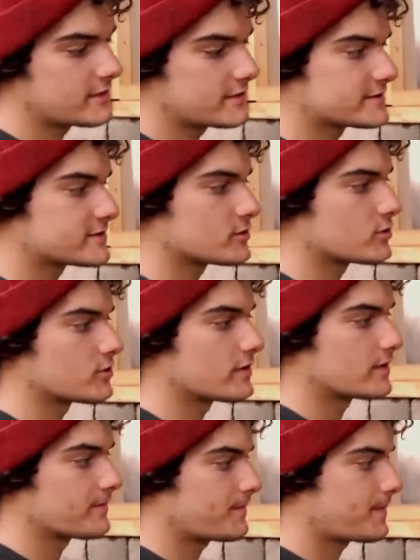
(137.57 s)
So
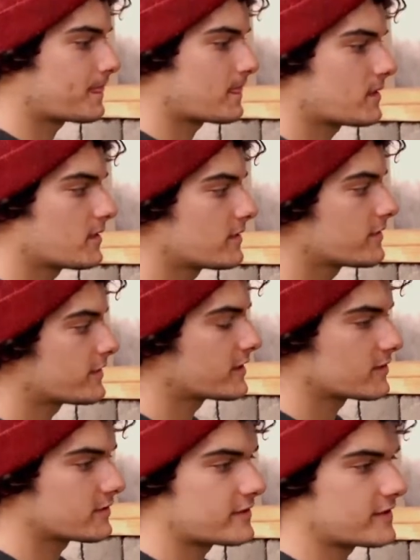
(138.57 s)
think
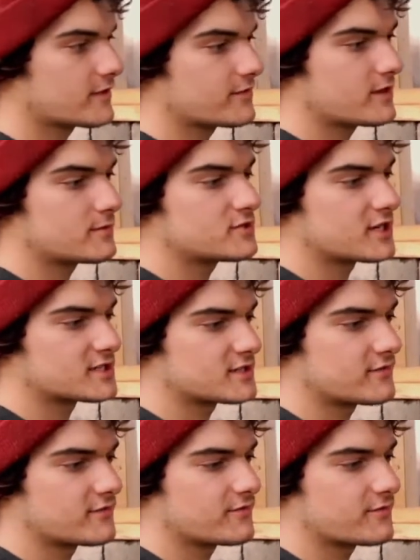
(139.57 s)
of, think of the
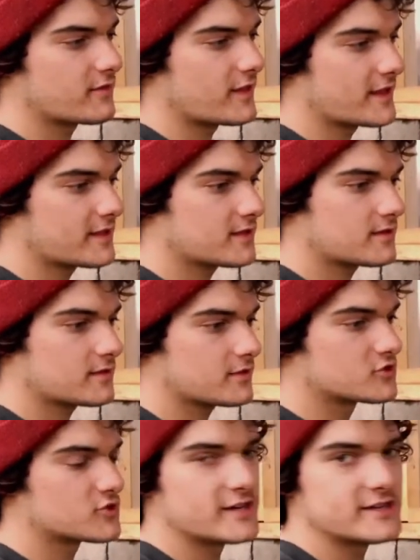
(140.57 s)
objective like you're
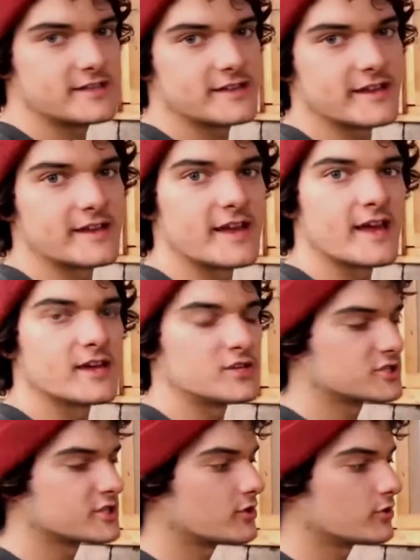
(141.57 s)
trying to get like an
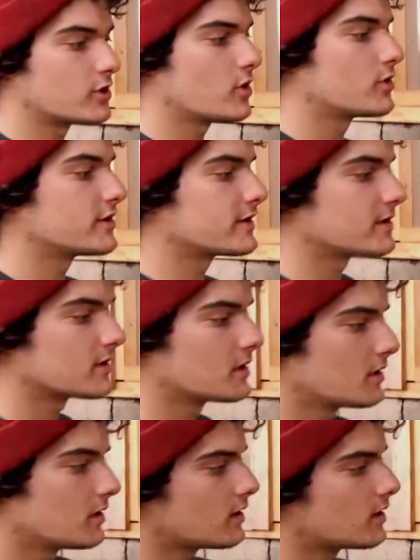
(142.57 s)
eggshell coating
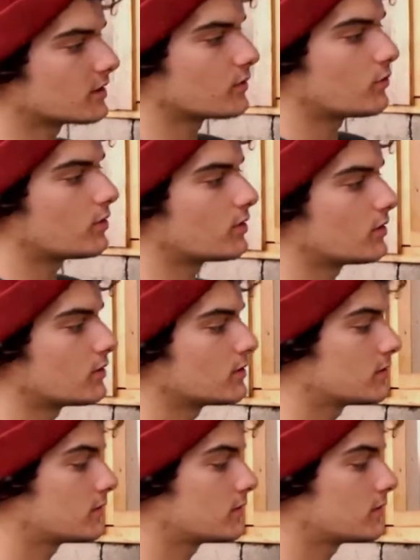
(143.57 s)
on the wall